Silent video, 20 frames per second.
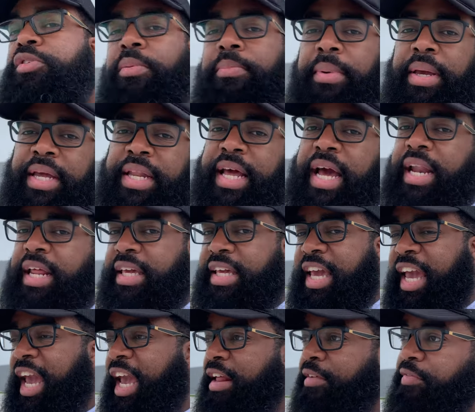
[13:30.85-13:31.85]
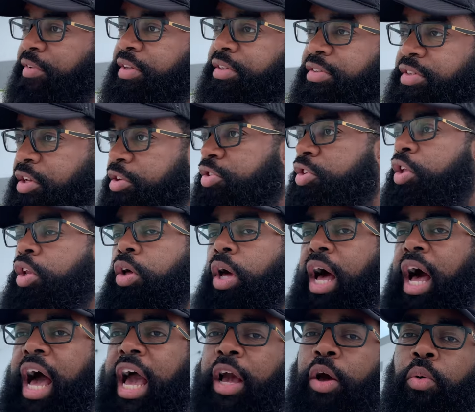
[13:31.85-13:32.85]
are made out of canvas. They're still a
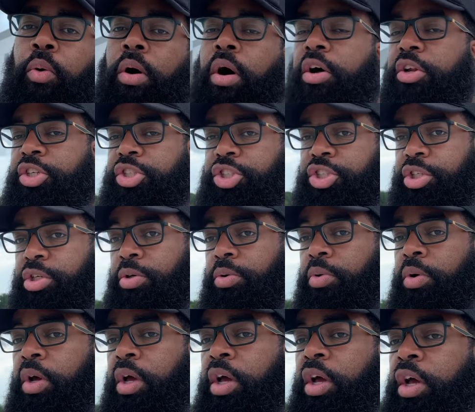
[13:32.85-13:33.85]
high quality shoe.